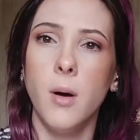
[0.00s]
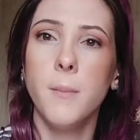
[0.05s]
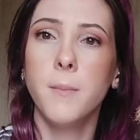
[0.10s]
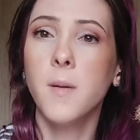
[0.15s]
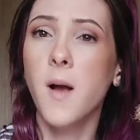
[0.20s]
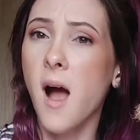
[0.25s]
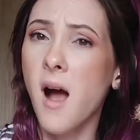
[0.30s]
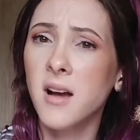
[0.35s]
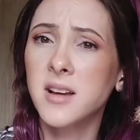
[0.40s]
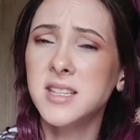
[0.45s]

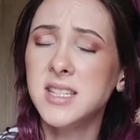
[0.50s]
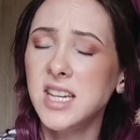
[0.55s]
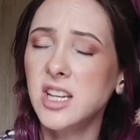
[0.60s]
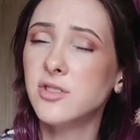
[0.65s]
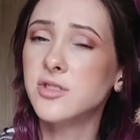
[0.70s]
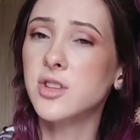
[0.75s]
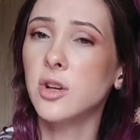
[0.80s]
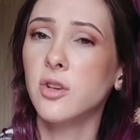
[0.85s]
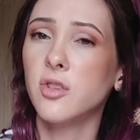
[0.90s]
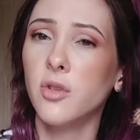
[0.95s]

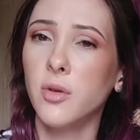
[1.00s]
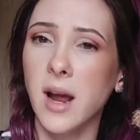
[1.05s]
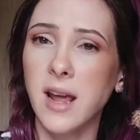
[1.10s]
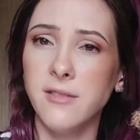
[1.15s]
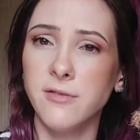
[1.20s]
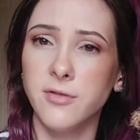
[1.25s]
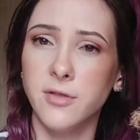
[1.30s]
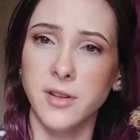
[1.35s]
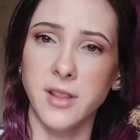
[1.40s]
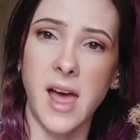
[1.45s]
Cockatiels are
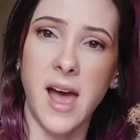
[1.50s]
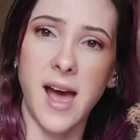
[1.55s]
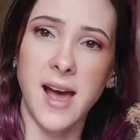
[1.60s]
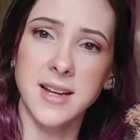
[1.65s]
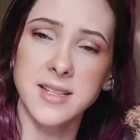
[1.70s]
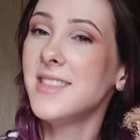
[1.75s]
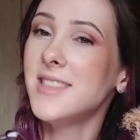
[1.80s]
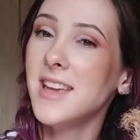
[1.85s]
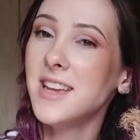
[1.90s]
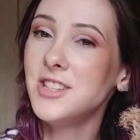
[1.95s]
great for
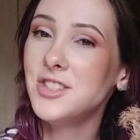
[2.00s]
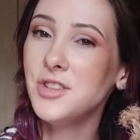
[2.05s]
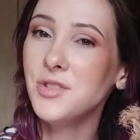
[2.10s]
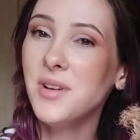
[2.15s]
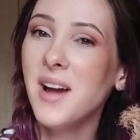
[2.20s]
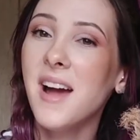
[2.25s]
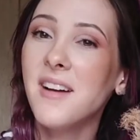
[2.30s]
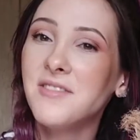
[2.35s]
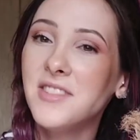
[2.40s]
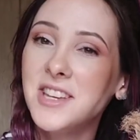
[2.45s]
that. They do
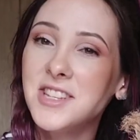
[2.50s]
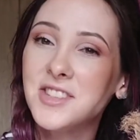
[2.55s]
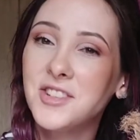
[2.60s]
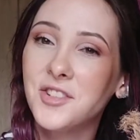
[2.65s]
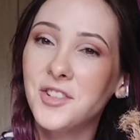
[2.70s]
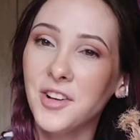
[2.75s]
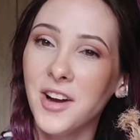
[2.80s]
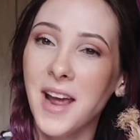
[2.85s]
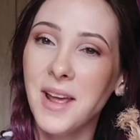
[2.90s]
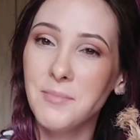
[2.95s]
have these
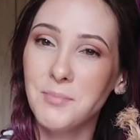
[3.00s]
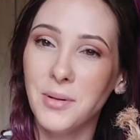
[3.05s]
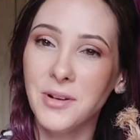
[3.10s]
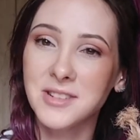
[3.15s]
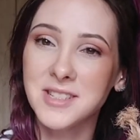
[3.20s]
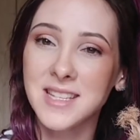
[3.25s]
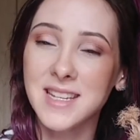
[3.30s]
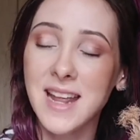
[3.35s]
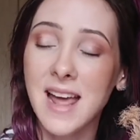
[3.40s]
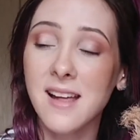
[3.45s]
great
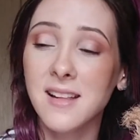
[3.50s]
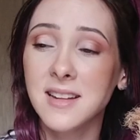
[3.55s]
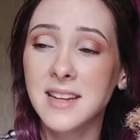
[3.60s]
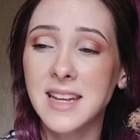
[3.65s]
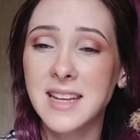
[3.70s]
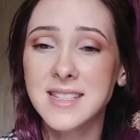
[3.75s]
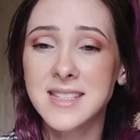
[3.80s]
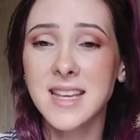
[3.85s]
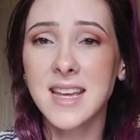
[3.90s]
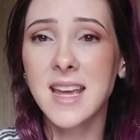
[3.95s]

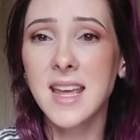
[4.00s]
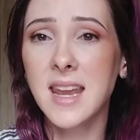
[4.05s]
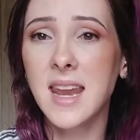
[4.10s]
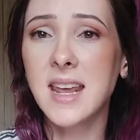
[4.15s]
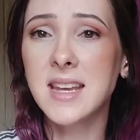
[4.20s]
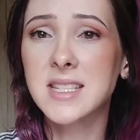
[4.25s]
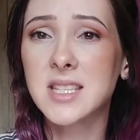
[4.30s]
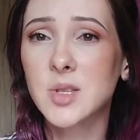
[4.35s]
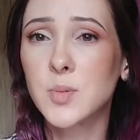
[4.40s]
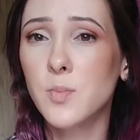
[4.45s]
personalities in a
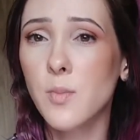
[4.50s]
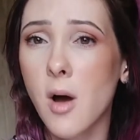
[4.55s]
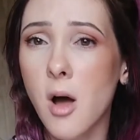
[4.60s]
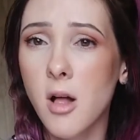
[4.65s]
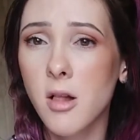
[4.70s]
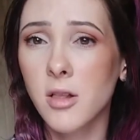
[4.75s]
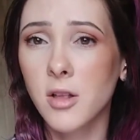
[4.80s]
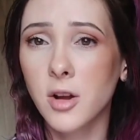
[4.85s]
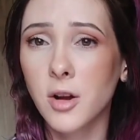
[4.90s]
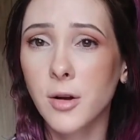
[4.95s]

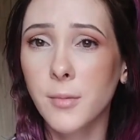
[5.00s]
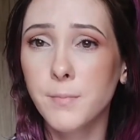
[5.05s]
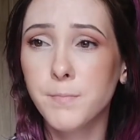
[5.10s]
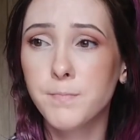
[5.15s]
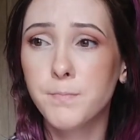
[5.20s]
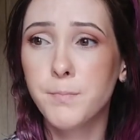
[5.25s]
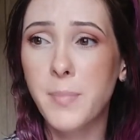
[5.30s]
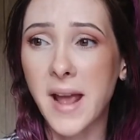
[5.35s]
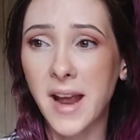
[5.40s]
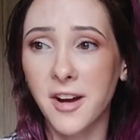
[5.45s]
smaller
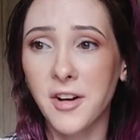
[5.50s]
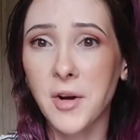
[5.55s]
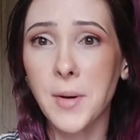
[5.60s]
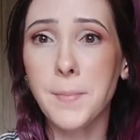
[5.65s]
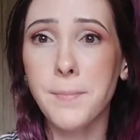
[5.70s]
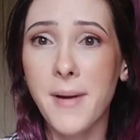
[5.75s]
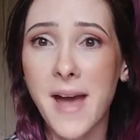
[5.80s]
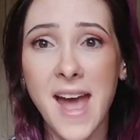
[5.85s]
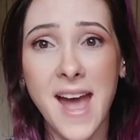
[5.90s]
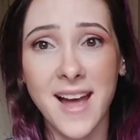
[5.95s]

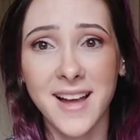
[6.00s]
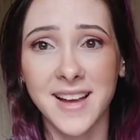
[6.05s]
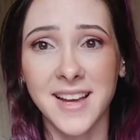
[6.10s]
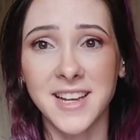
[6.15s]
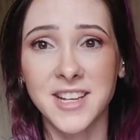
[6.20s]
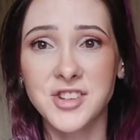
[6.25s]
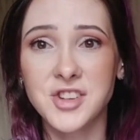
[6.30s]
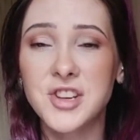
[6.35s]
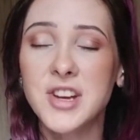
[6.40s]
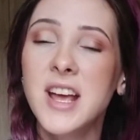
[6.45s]
parrot
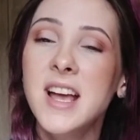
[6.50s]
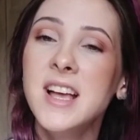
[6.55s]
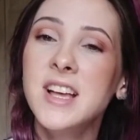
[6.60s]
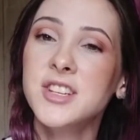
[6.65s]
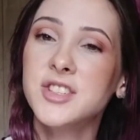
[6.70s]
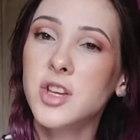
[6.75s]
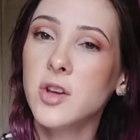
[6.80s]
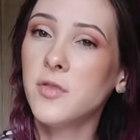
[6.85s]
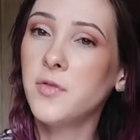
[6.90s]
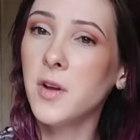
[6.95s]
package.
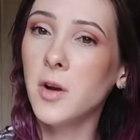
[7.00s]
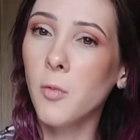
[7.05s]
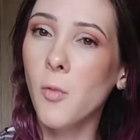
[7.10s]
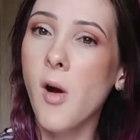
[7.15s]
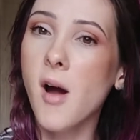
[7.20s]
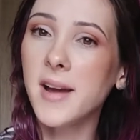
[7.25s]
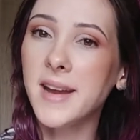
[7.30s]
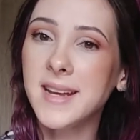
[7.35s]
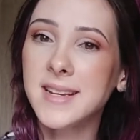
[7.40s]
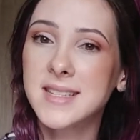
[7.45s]
So if you're
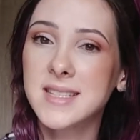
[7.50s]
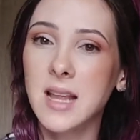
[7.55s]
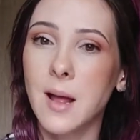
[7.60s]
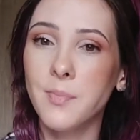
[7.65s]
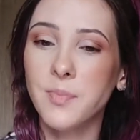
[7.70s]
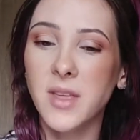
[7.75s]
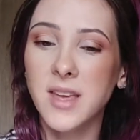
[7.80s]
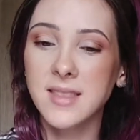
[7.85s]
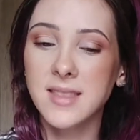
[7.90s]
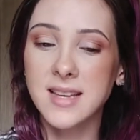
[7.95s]
wanting
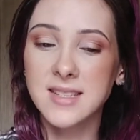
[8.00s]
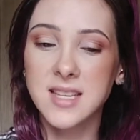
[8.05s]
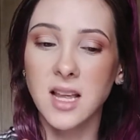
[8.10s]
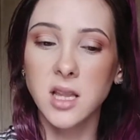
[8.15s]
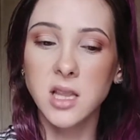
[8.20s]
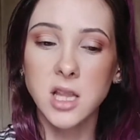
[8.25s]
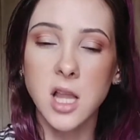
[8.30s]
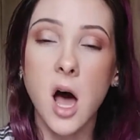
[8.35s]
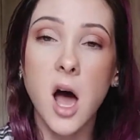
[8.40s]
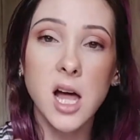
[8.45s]
something that's a
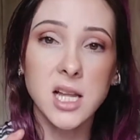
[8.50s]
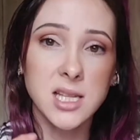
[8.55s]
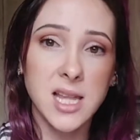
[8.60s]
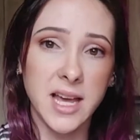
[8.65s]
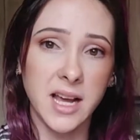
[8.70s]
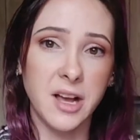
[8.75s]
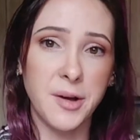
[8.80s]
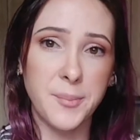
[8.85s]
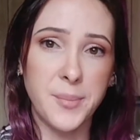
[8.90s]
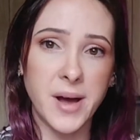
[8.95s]
lot
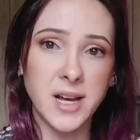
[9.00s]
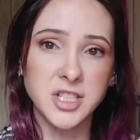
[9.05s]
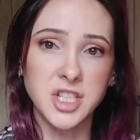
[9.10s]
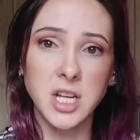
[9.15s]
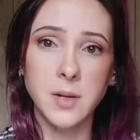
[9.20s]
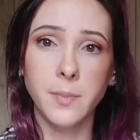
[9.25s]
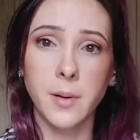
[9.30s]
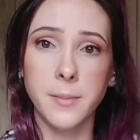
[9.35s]
like a budgie but